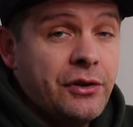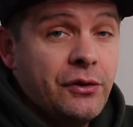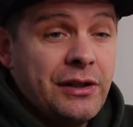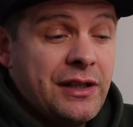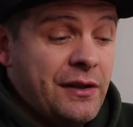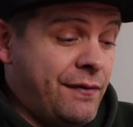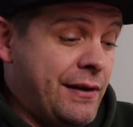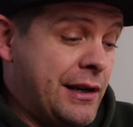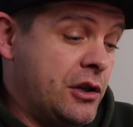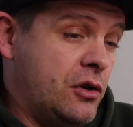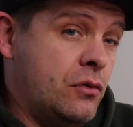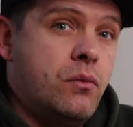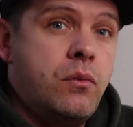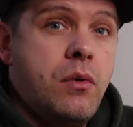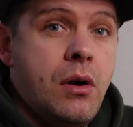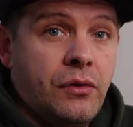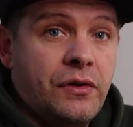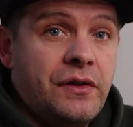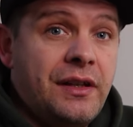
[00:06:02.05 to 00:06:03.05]
on its value
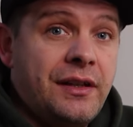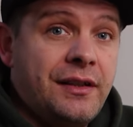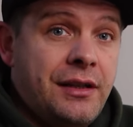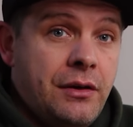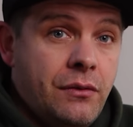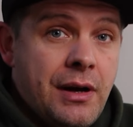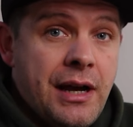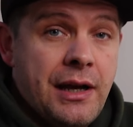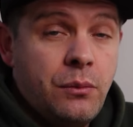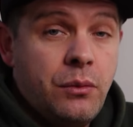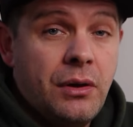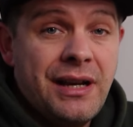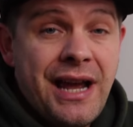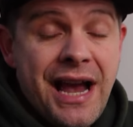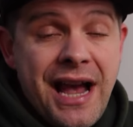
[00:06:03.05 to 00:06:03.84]
whilst it still had one.